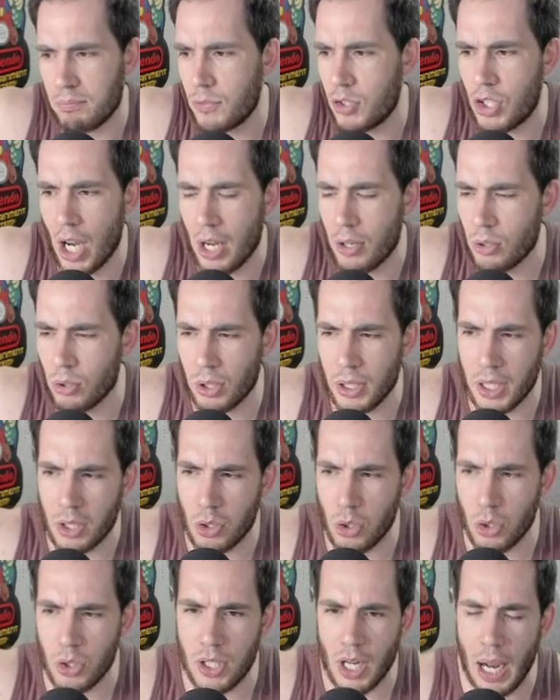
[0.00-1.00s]
generally a
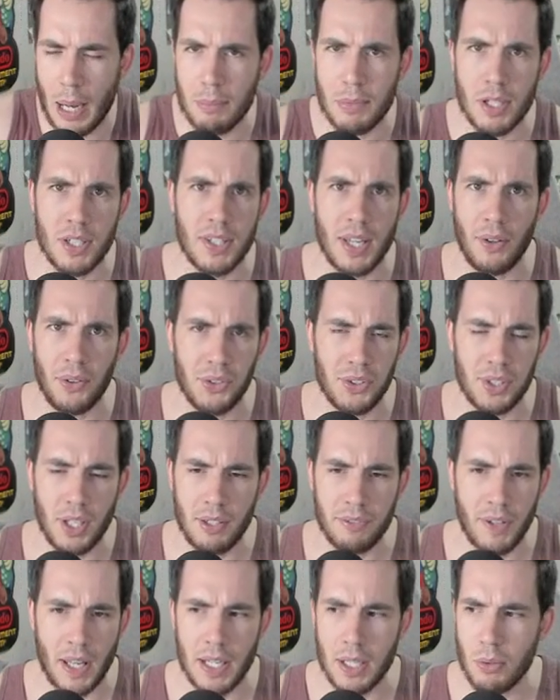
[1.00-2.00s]
good time to sell
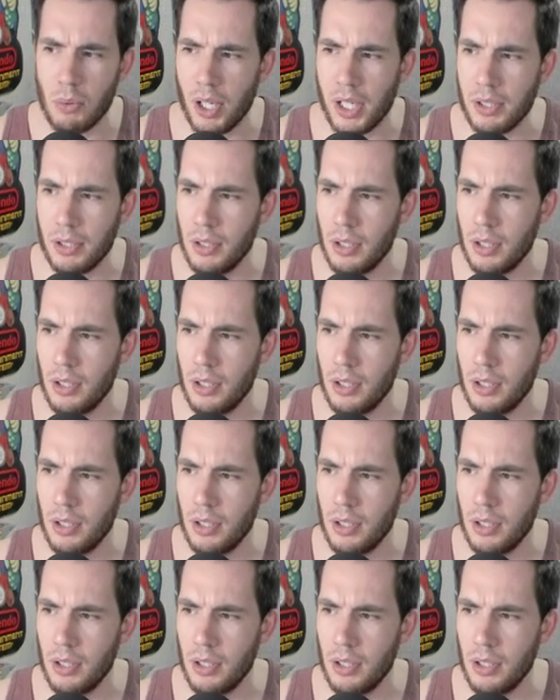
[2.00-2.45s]
stuff anyway.